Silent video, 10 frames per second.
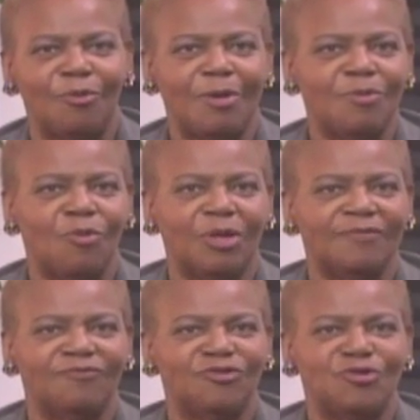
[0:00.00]
Maybe one
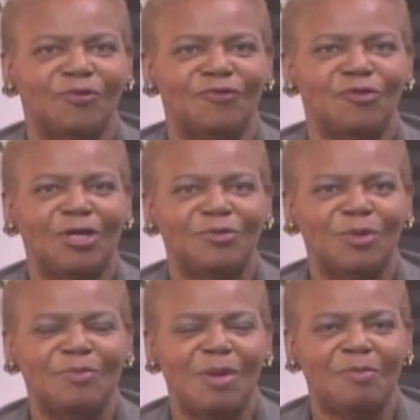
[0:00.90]
or two of you could
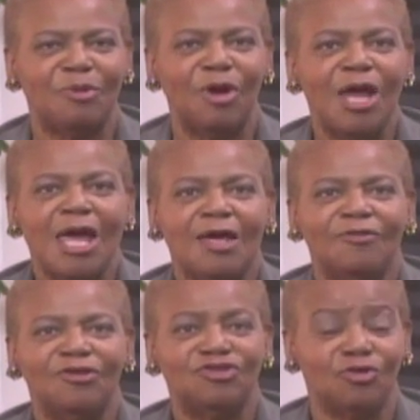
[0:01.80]
remember
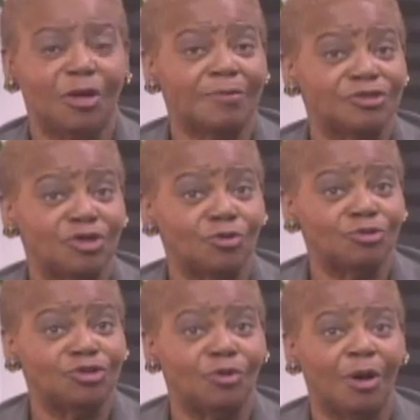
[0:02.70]
the story I
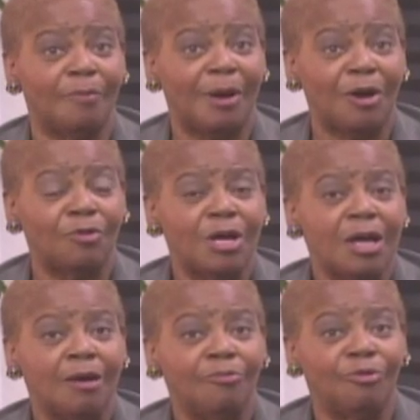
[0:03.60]
told you about
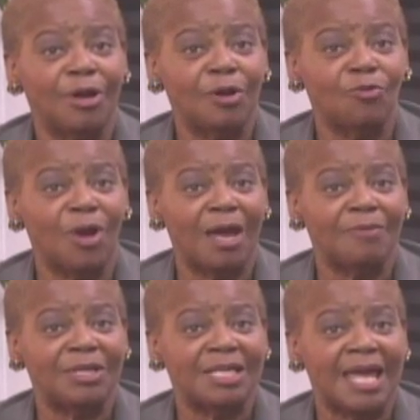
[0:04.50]
Br'er
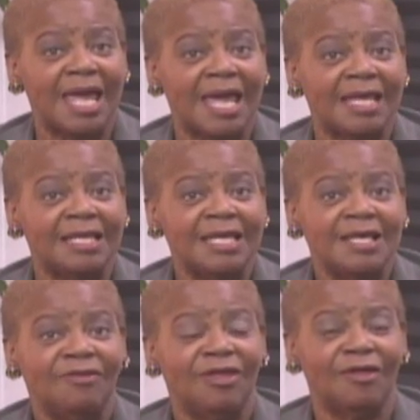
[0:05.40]
Rabbit and
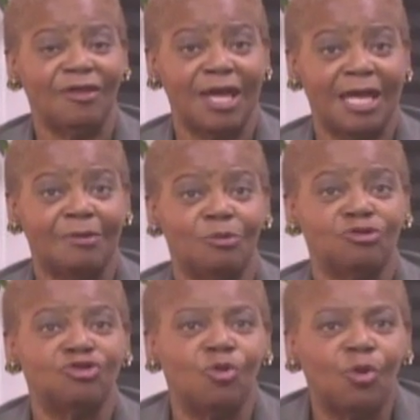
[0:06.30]
the other
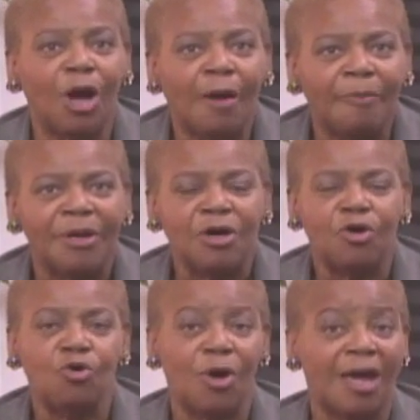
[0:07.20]
animals who were up,
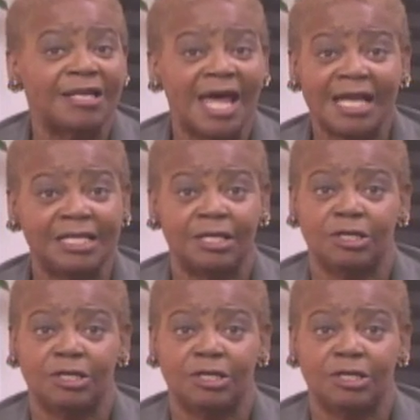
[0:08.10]
who had not